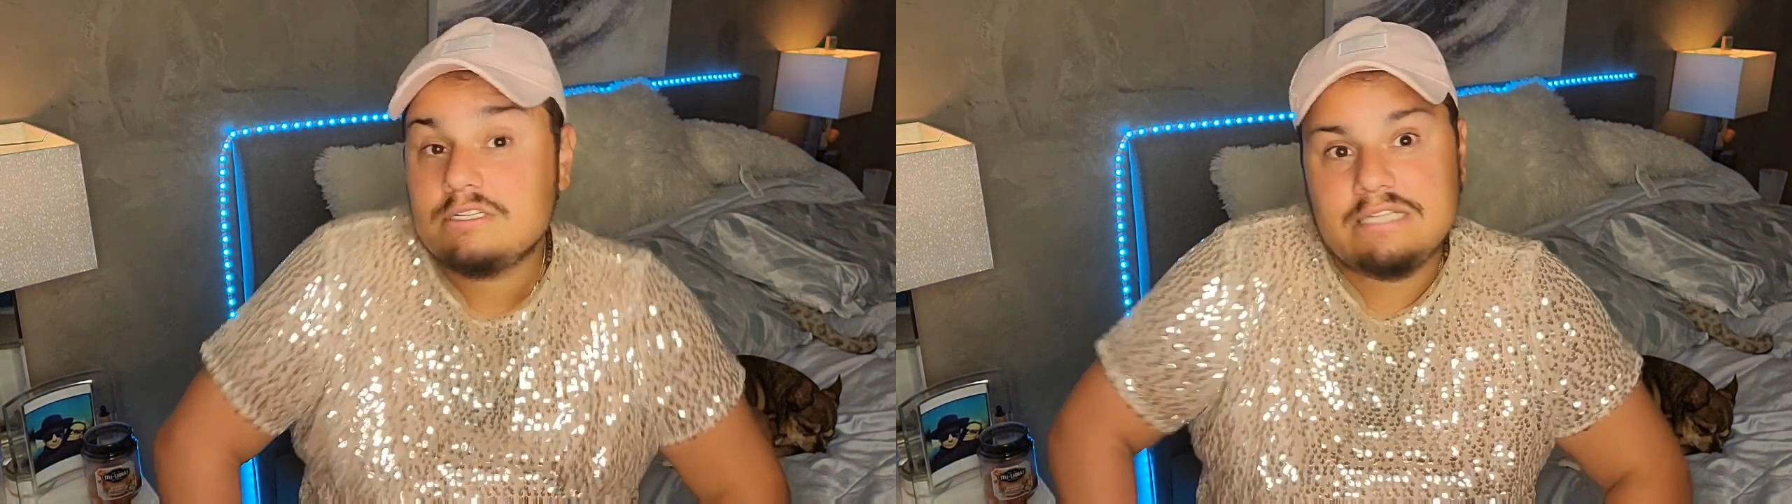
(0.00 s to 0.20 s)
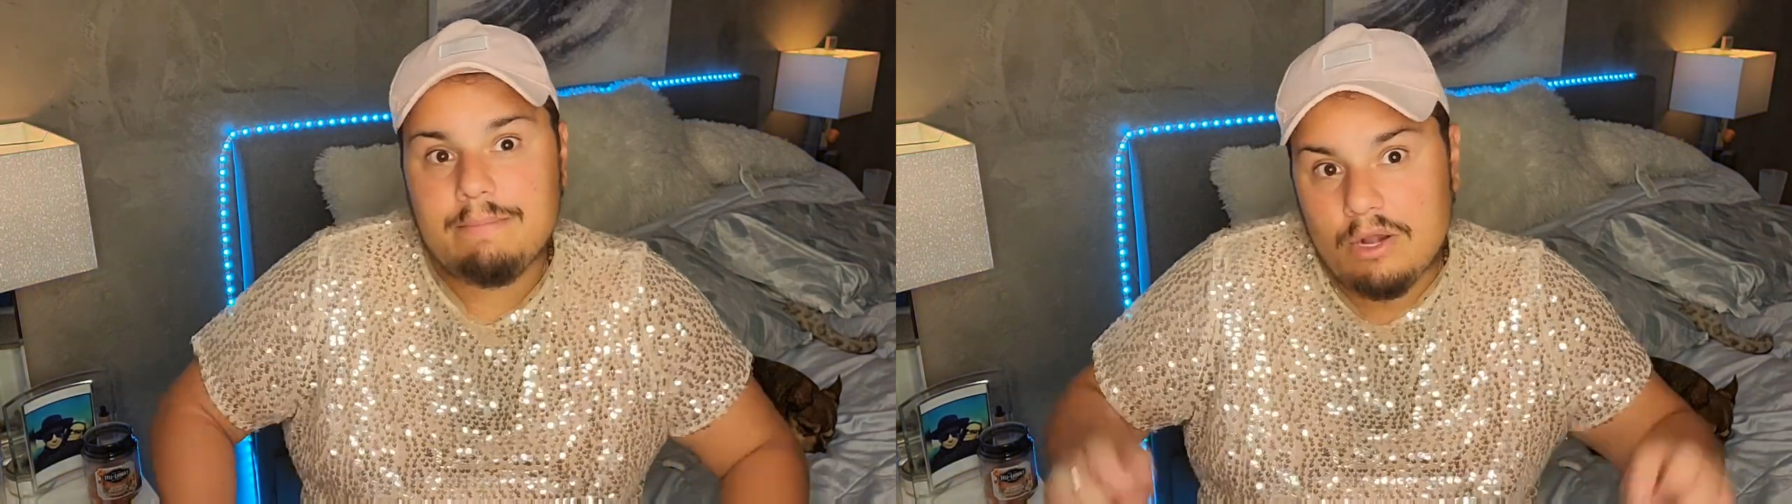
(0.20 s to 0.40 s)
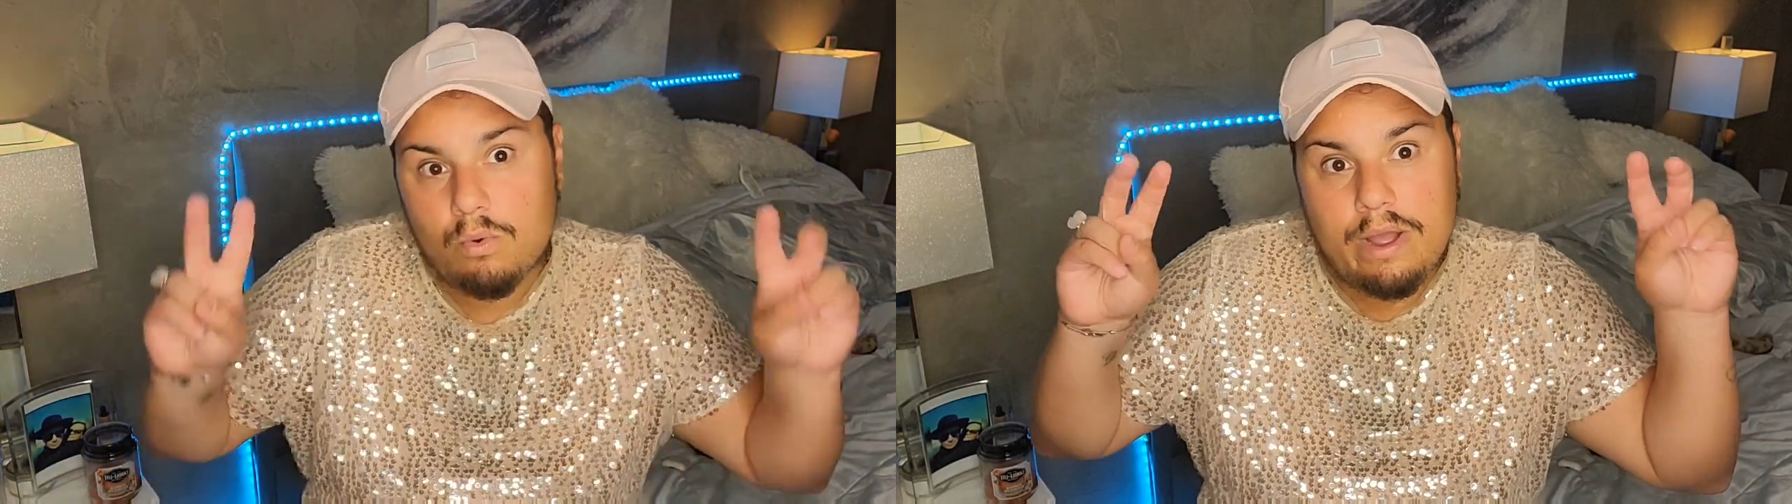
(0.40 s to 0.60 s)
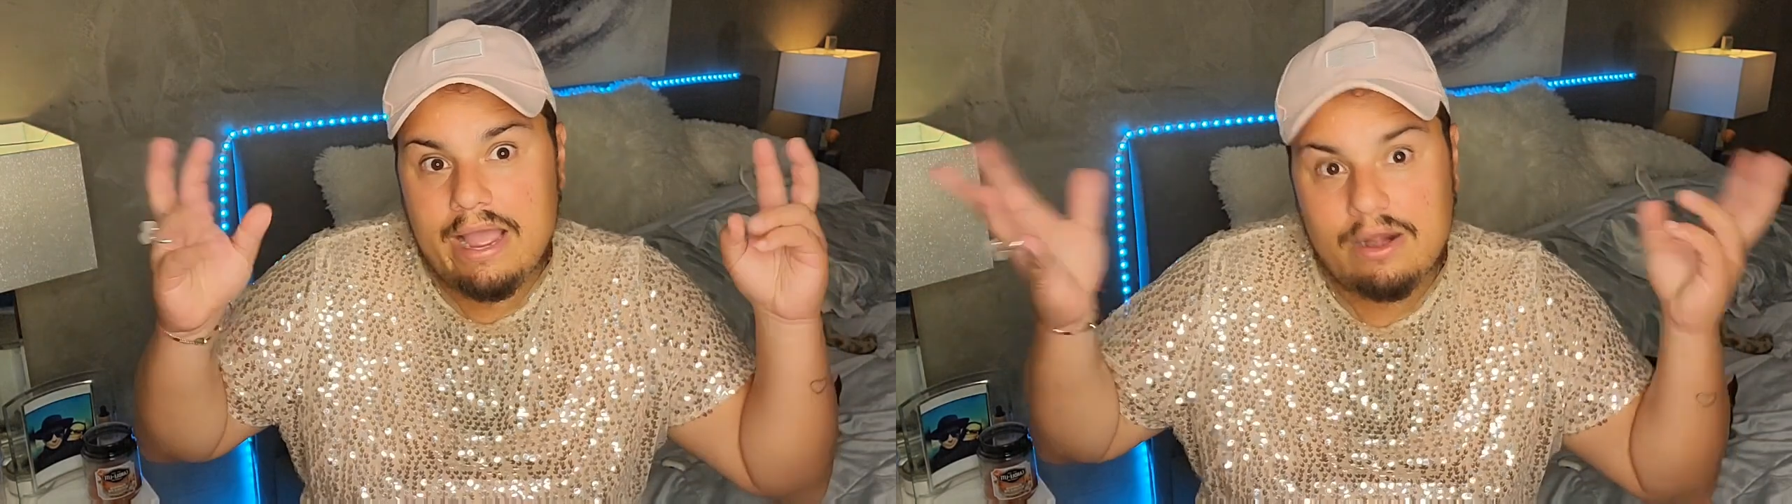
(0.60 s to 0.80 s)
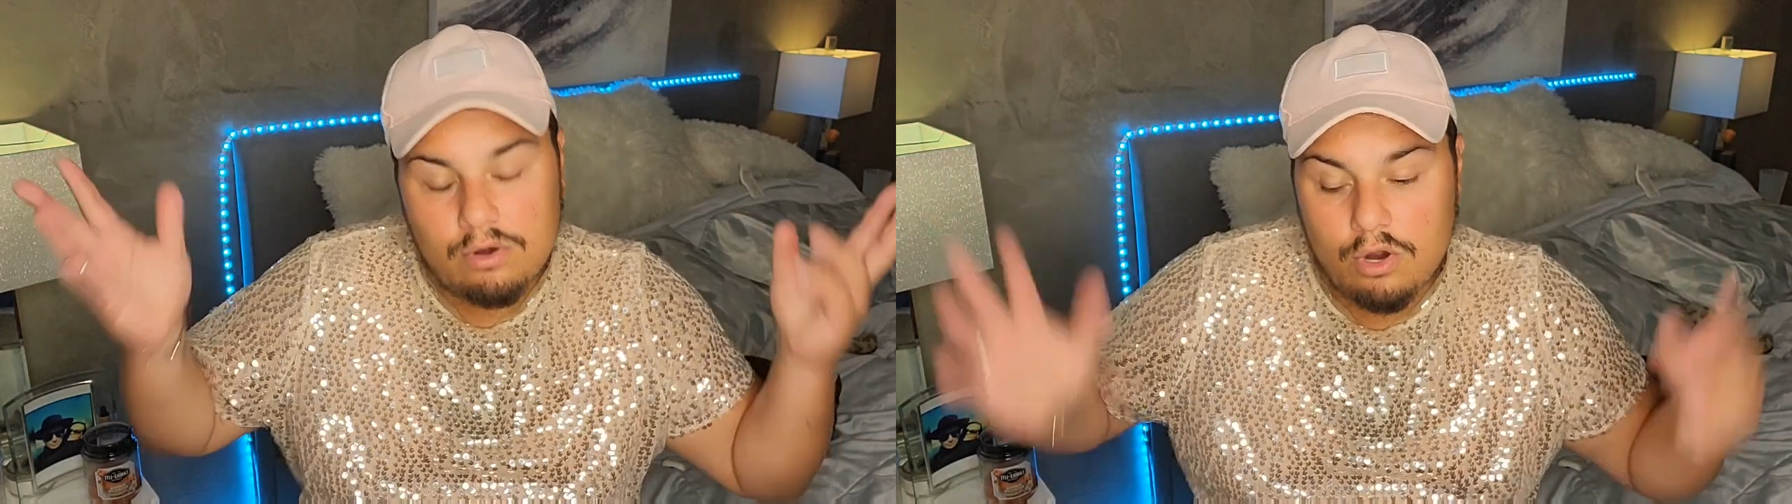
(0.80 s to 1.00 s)
them in a way
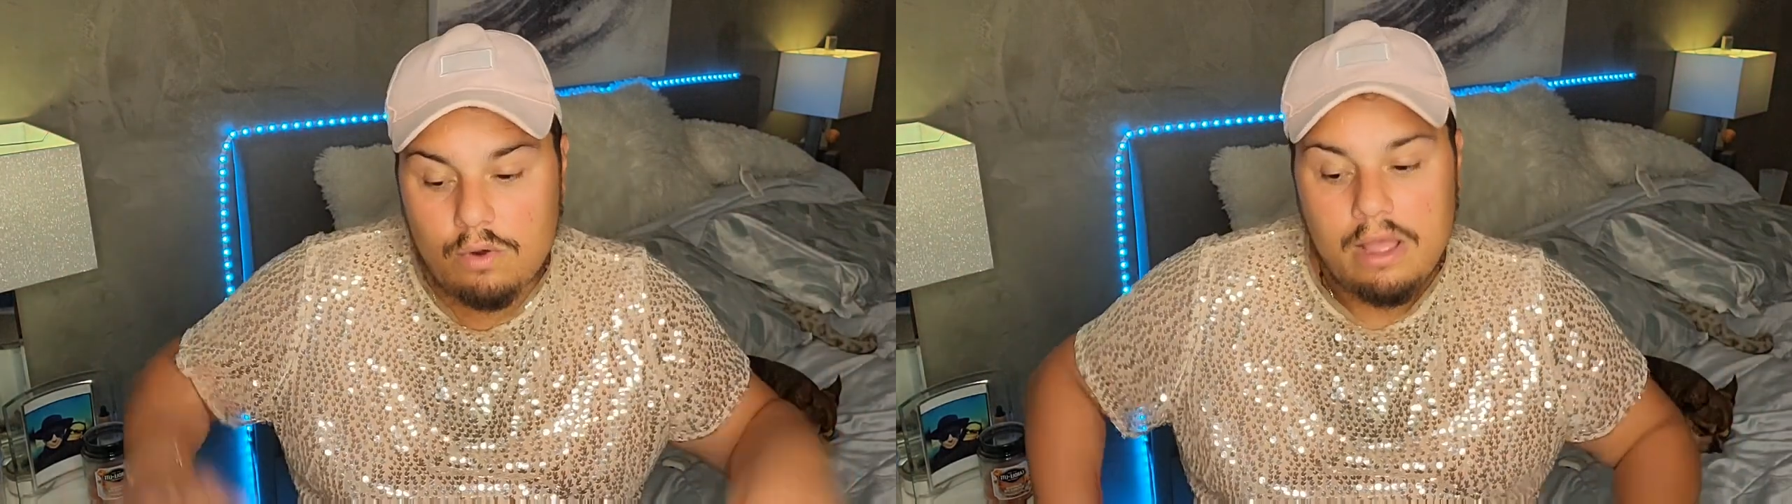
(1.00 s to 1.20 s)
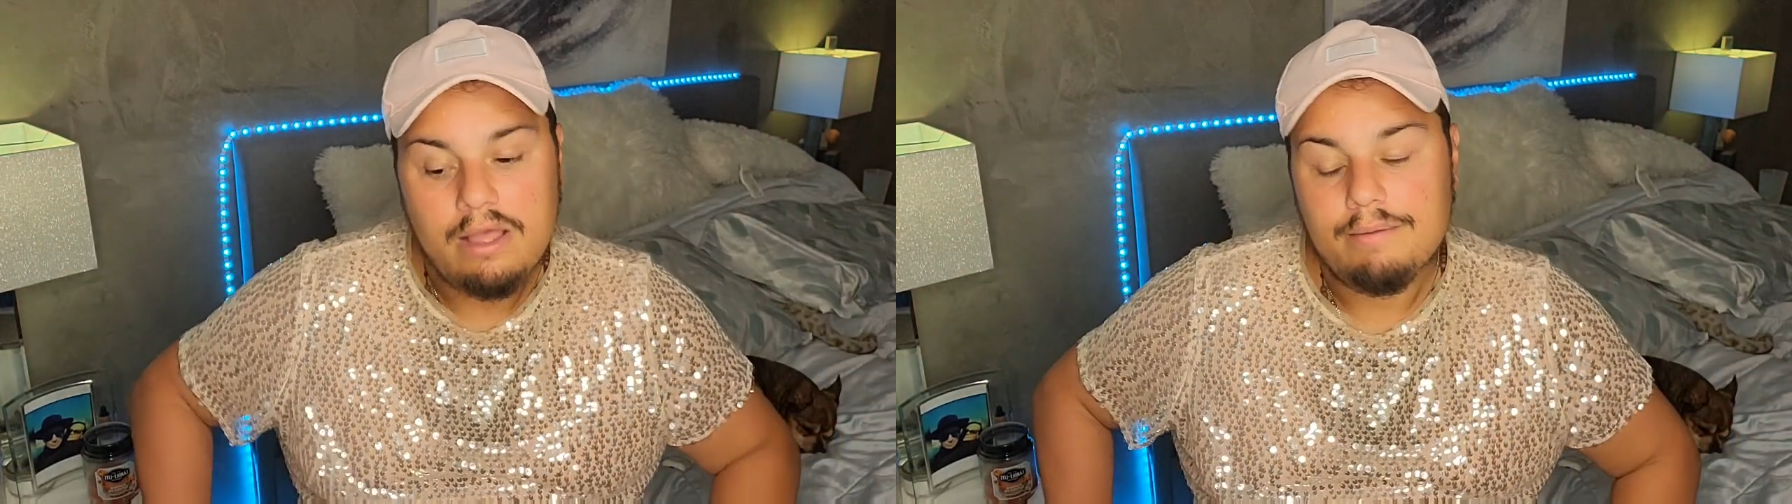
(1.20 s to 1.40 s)
i don't know